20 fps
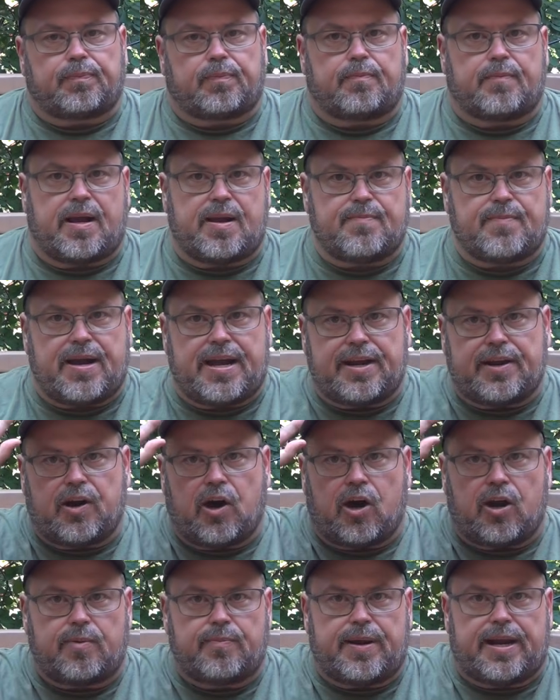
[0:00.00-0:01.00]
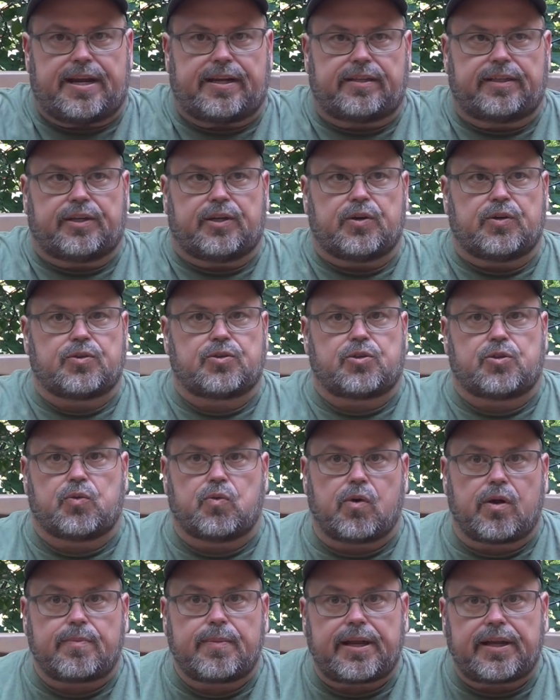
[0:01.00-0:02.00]
my mind automatically goes to
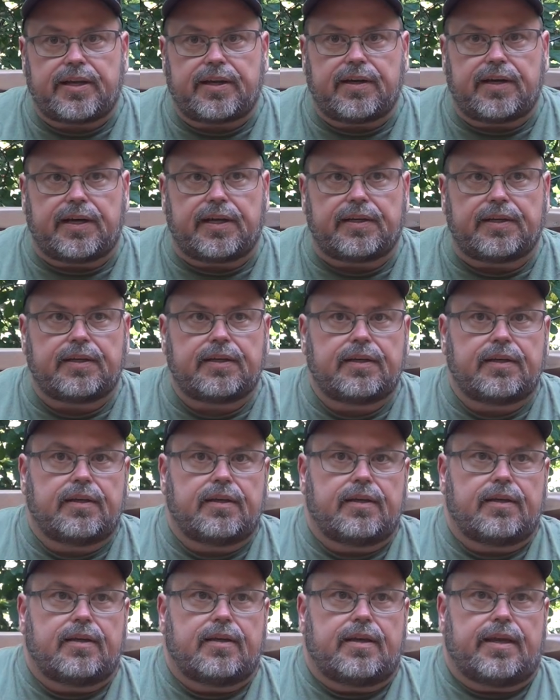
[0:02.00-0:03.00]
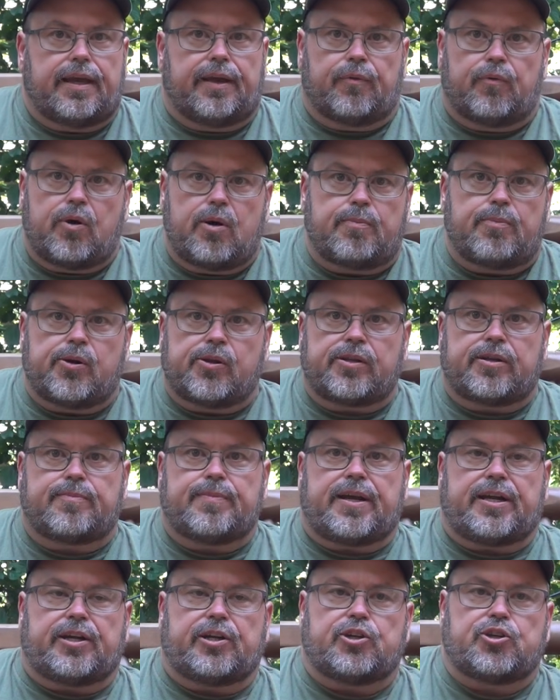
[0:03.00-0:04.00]
what am I going to hunt and what bullet am
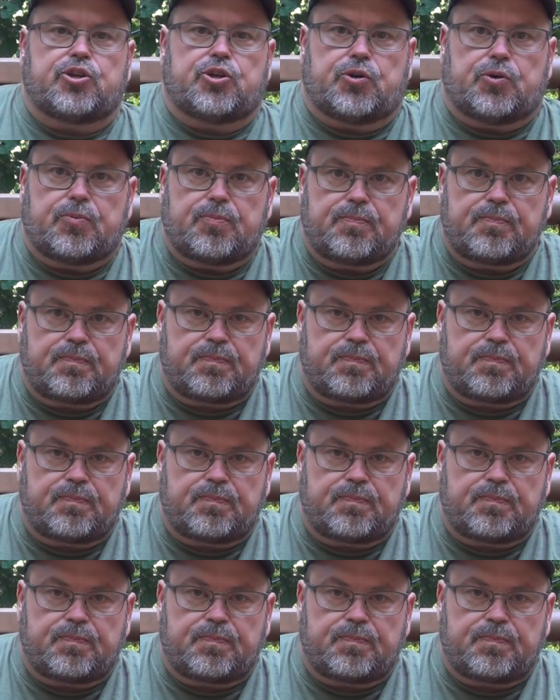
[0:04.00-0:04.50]
I going to shoot.